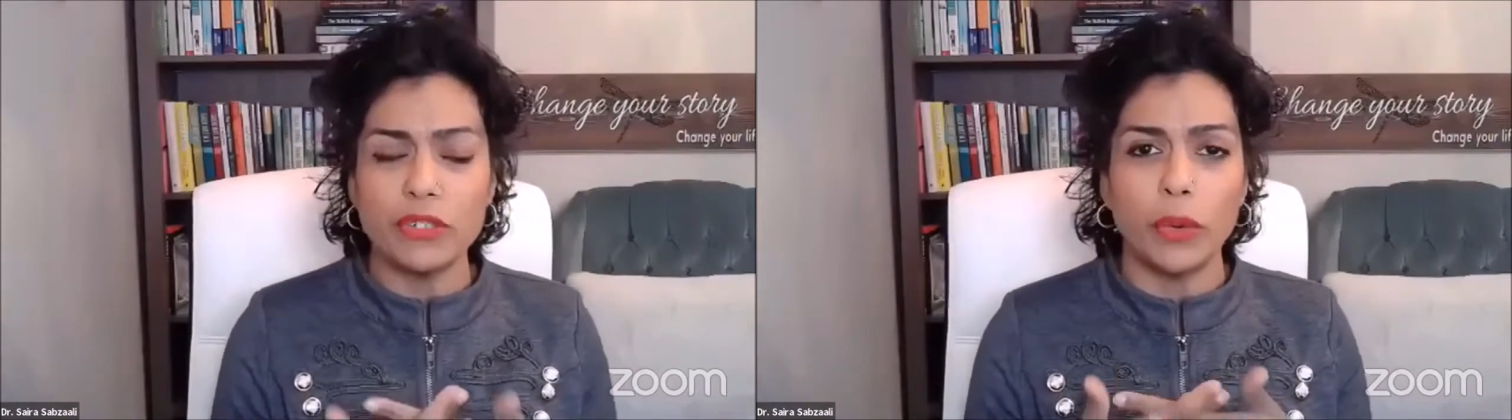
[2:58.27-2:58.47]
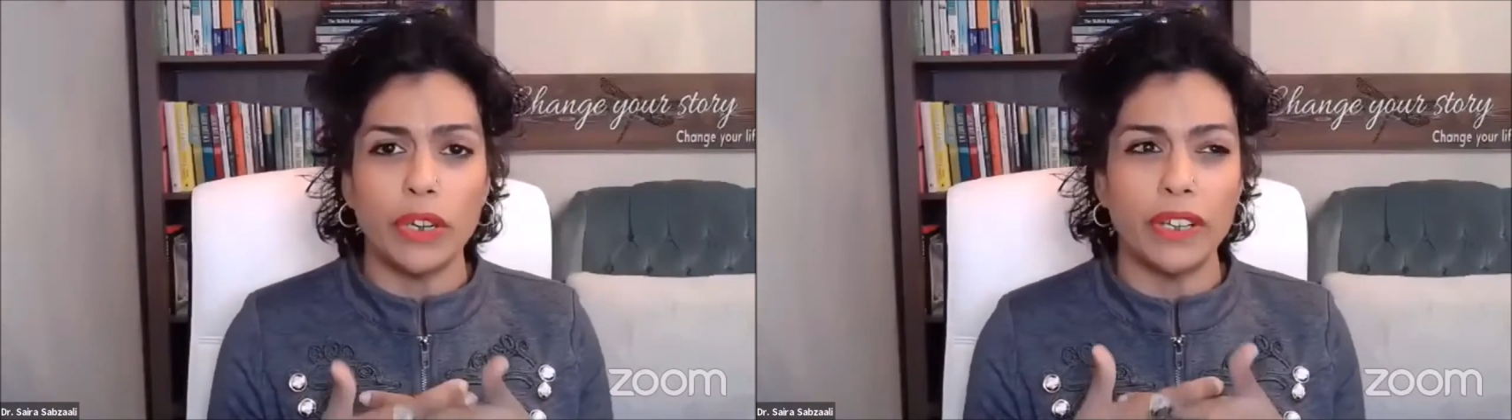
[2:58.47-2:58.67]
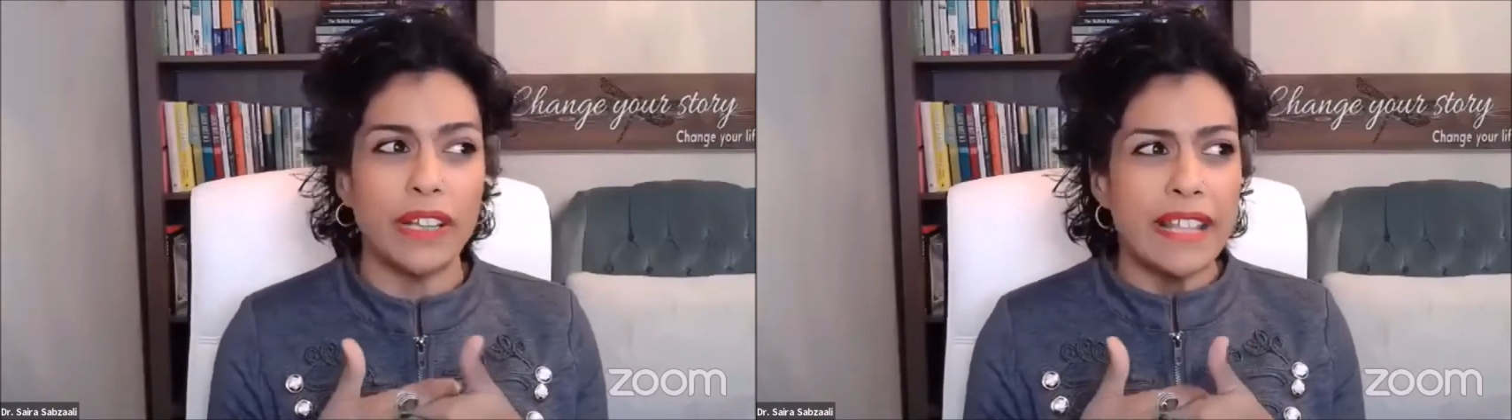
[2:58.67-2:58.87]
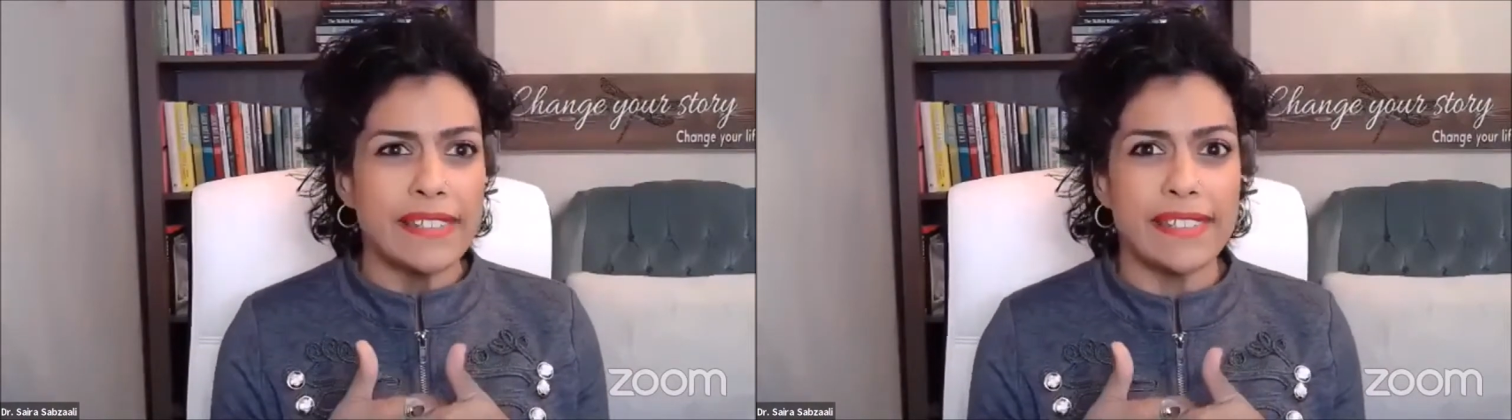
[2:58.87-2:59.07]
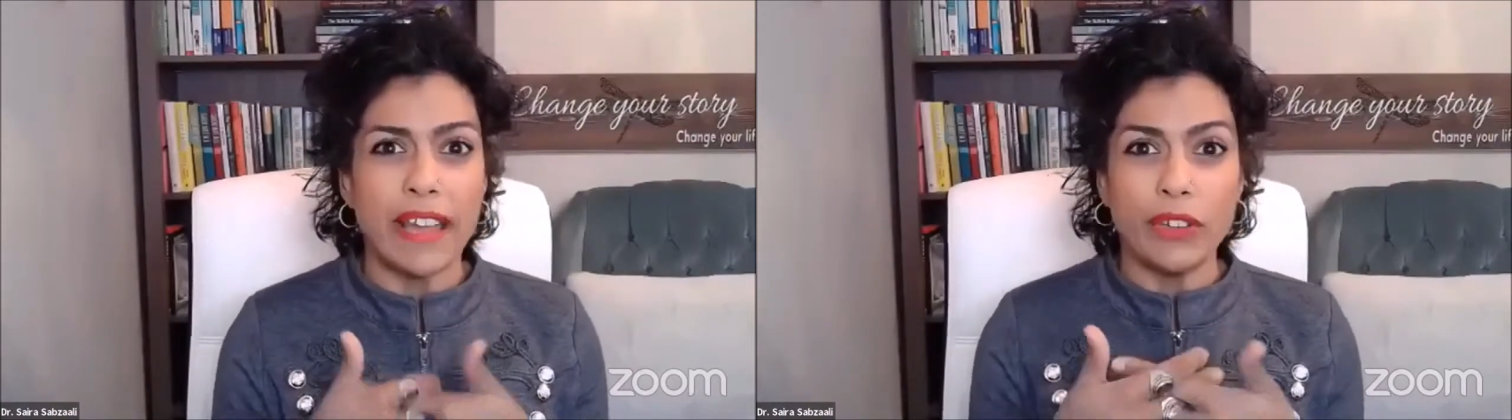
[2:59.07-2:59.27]
you want to
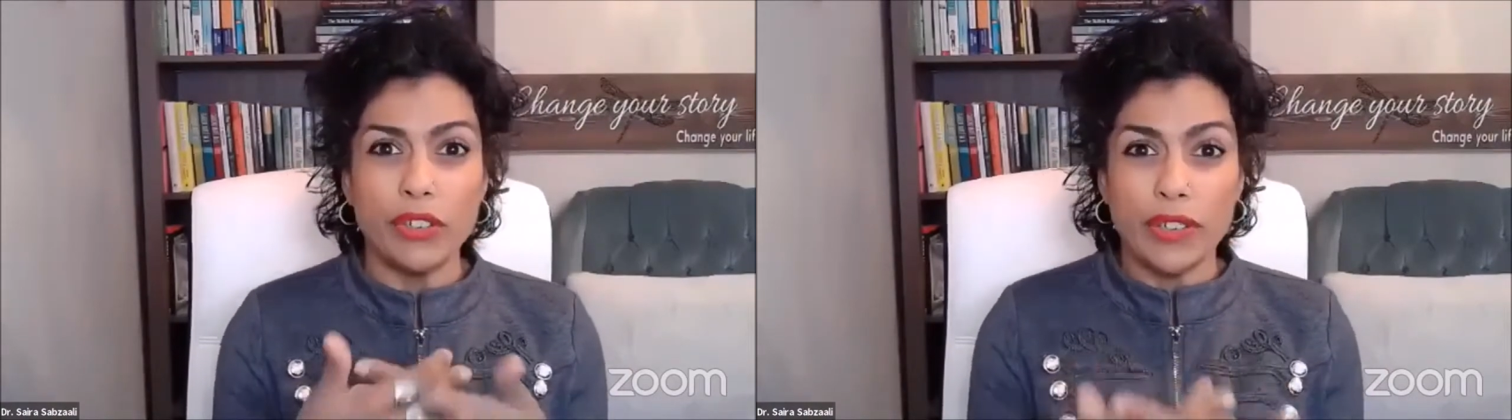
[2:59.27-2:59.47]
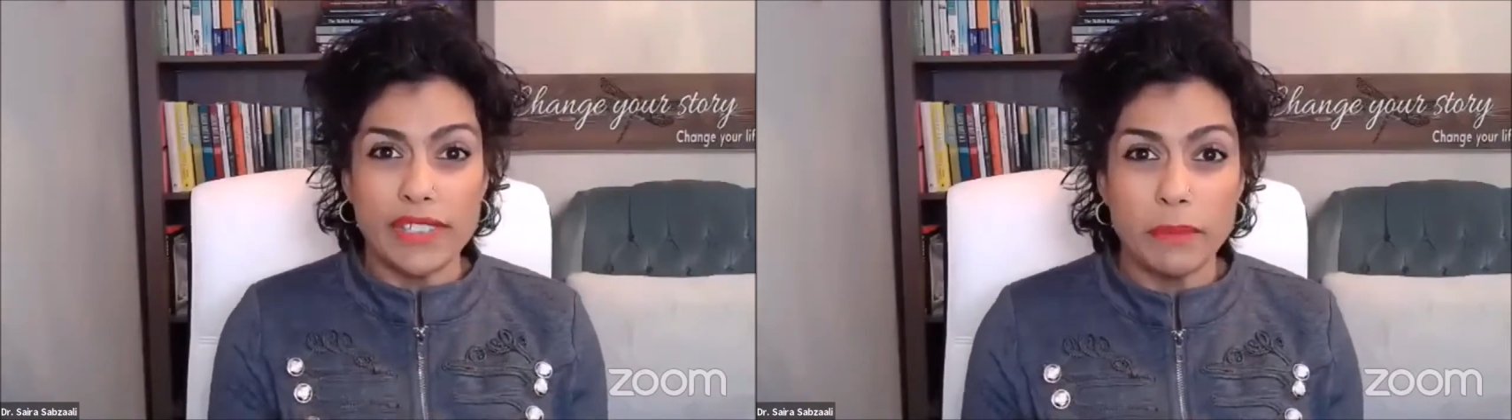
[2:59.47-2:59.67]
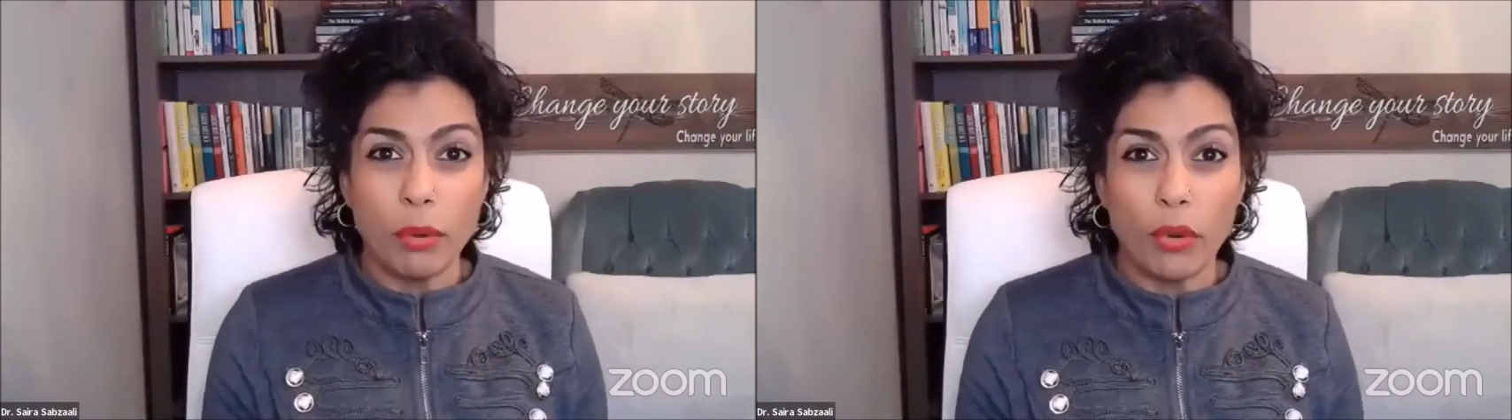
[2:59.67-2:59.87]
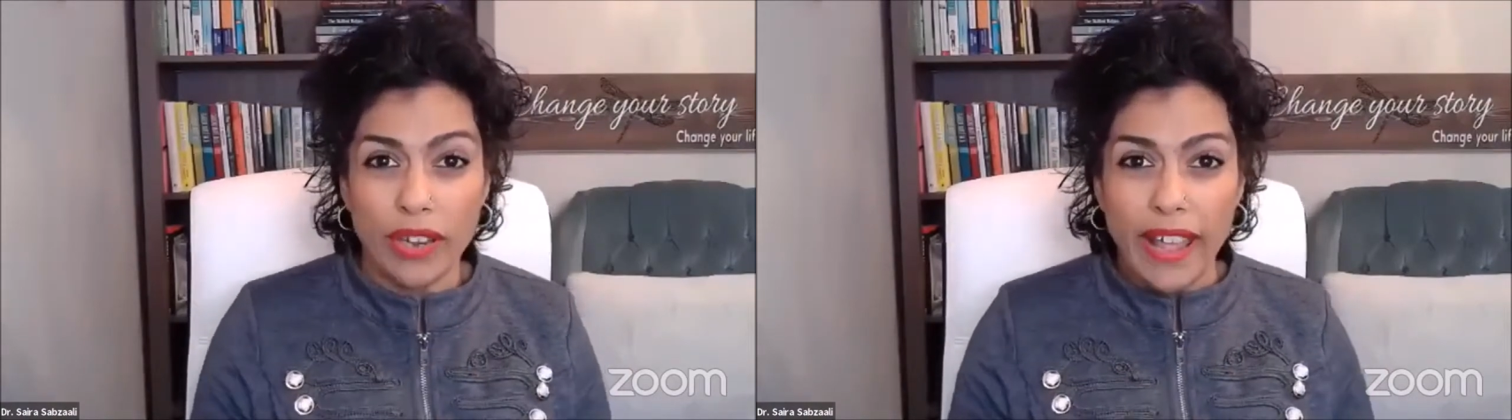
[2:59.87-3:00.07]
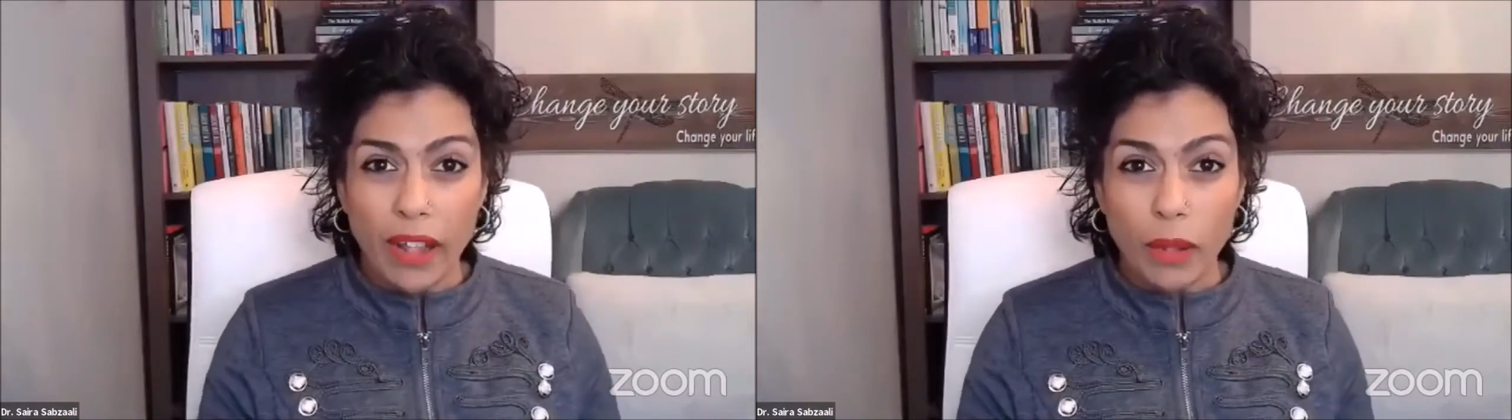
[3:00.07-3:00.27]
see how you can support
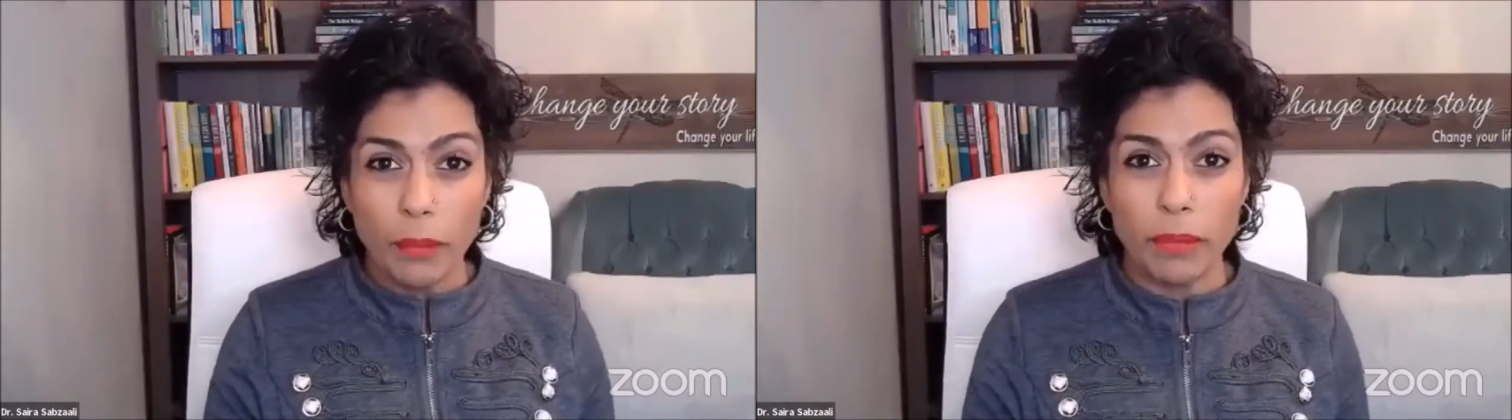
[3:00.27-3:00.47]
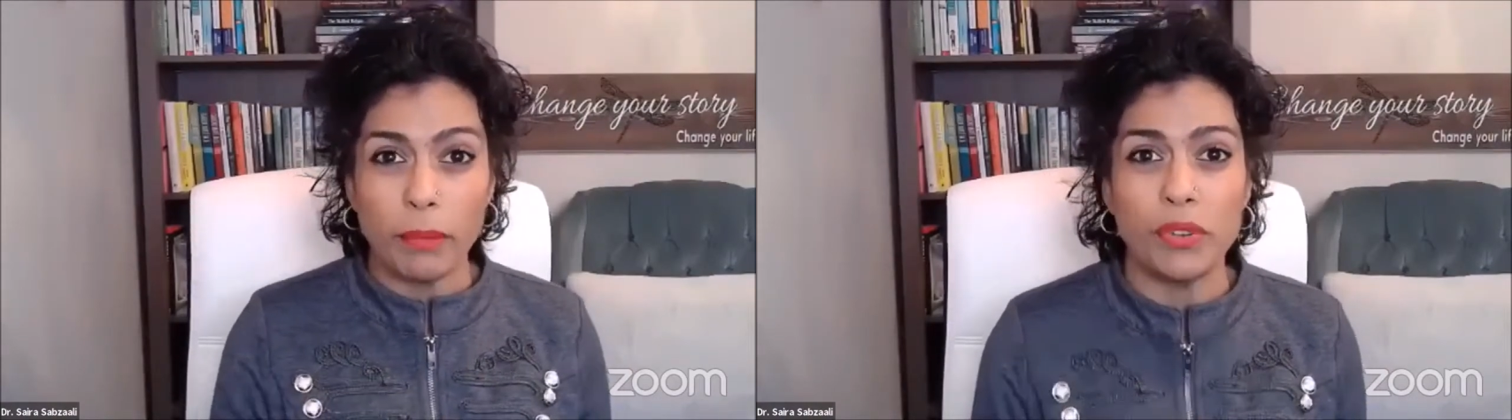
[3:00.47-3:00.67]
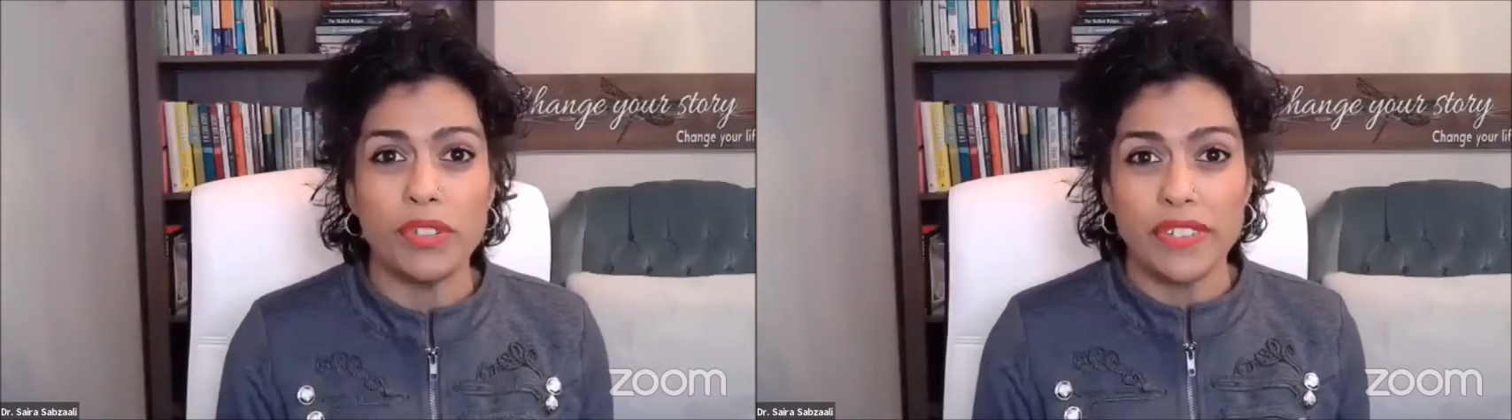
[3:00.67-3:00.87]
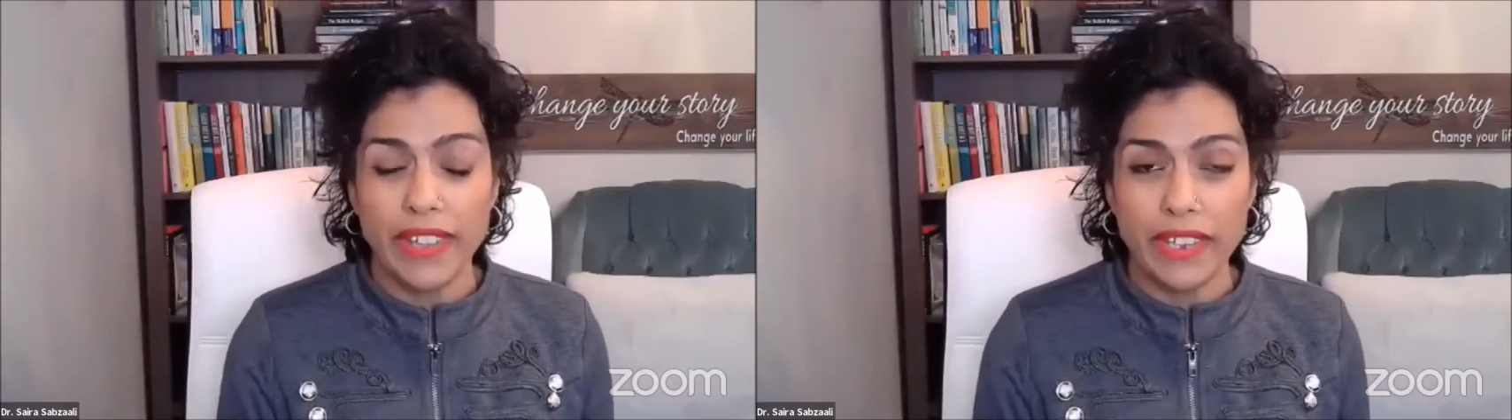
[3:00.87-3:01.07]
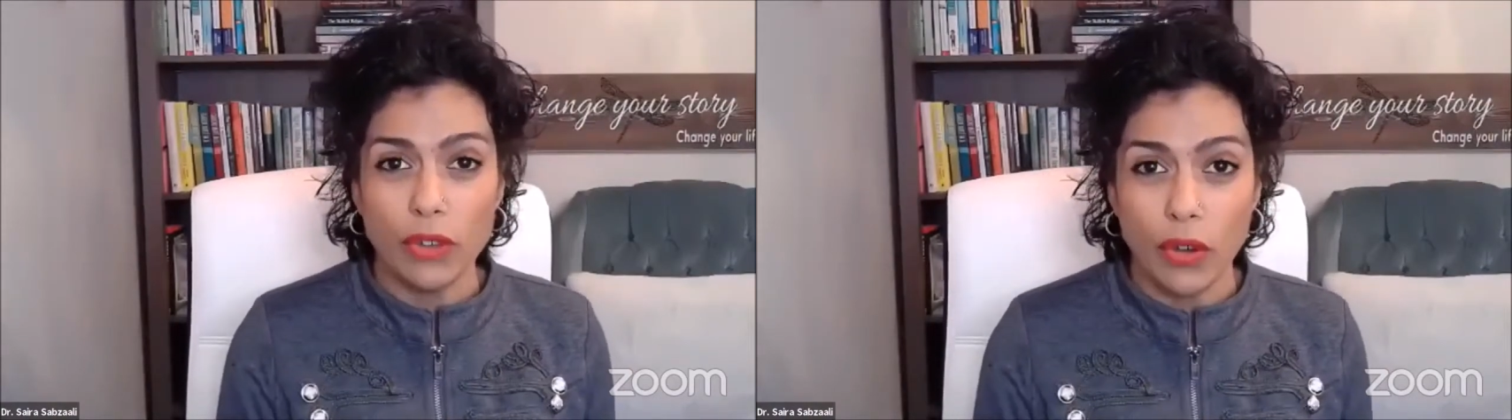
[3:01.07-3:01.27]
and help the person that you